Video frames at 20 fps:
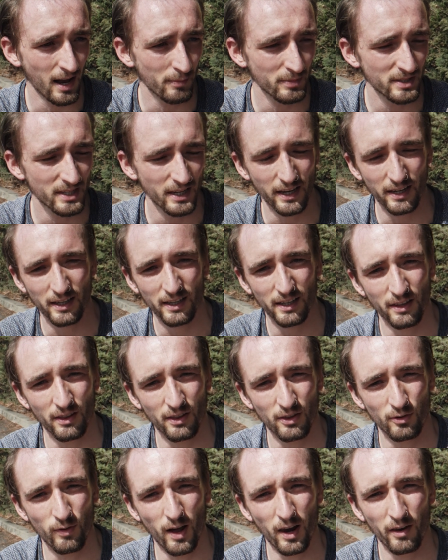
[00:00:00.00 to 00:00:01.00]
I'm
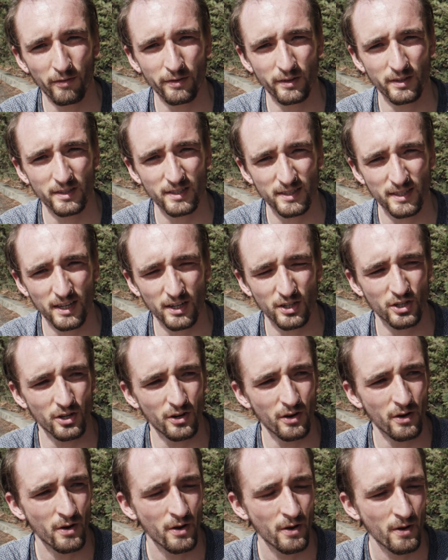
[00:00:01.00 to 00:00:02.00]
taking the relevant
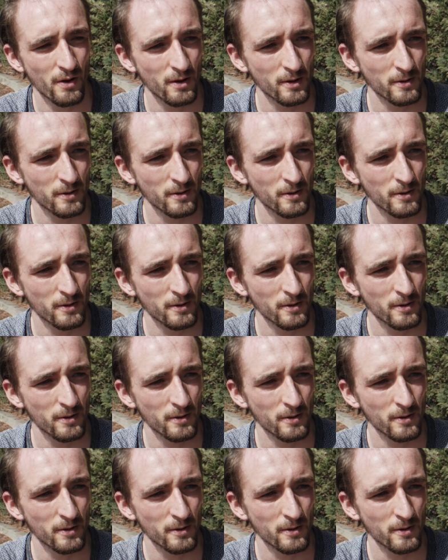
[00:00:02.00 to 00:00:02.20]
decision